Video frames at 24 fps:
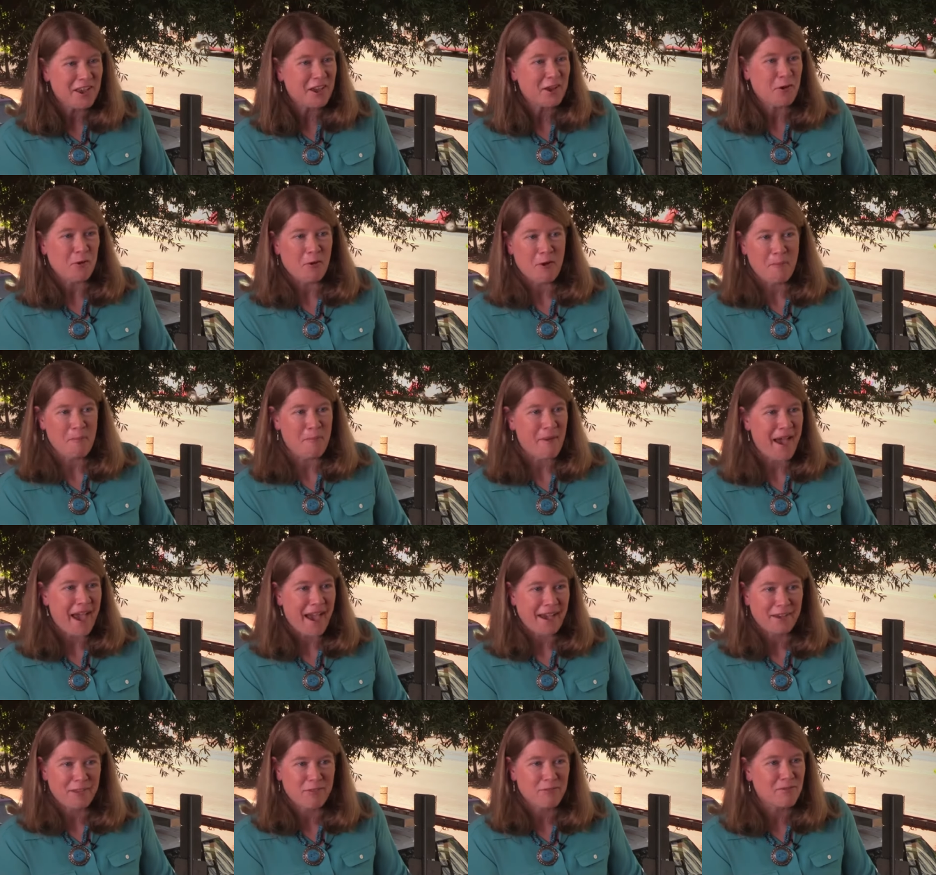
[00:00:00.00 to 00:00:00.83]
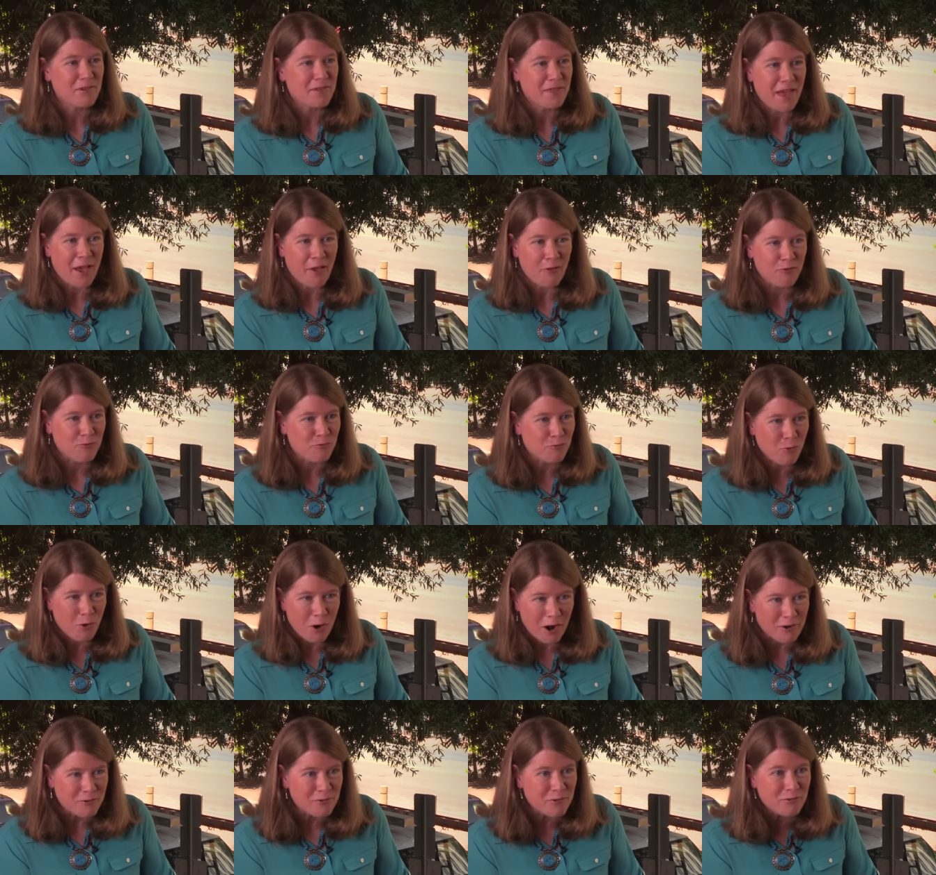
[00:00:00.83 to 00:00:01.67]
going back
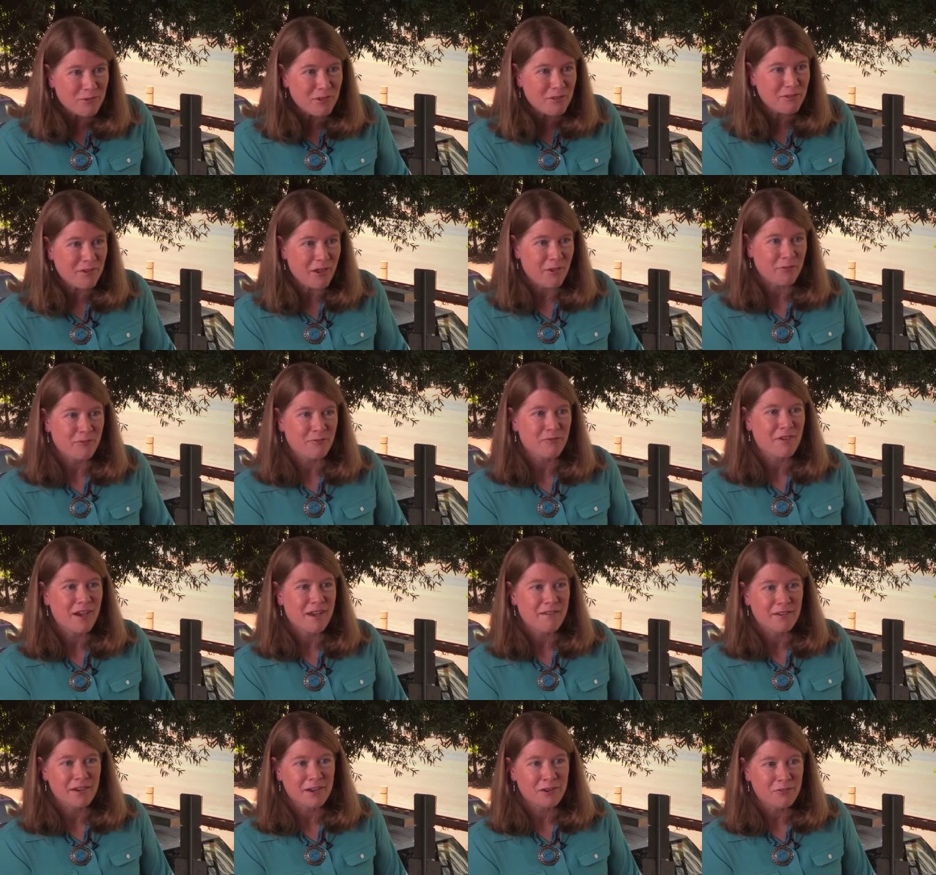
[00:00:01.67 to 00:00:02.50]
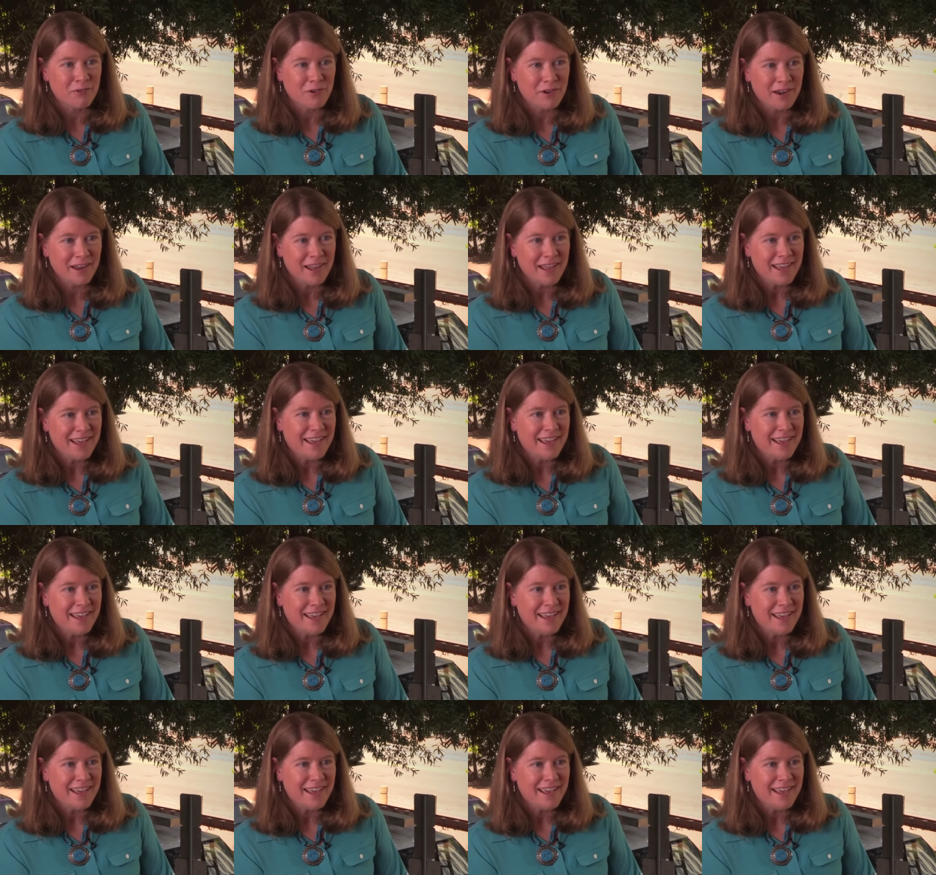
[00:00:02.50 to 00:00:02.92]
3,400, 3,500